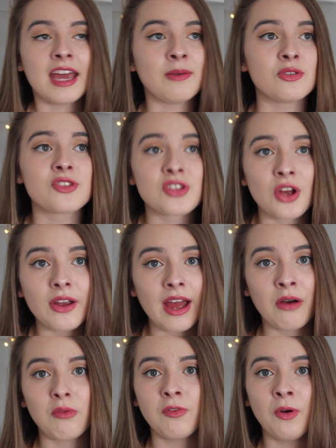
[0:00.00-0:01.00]
It was so
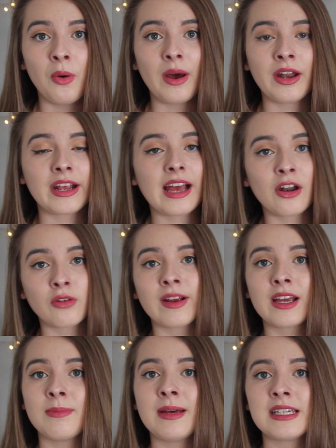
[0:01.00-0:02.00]
helpful, and I cannot
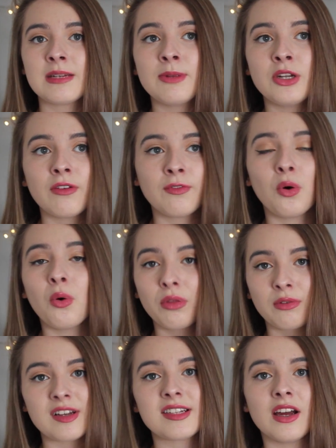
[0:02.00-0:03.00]
recommend him enough for all
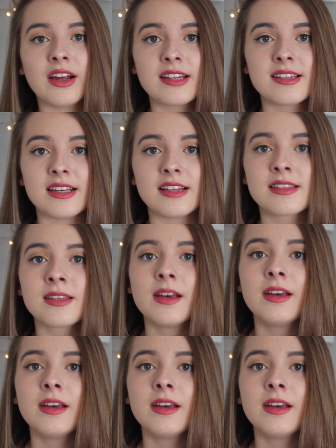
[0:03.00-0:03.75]
three sciences.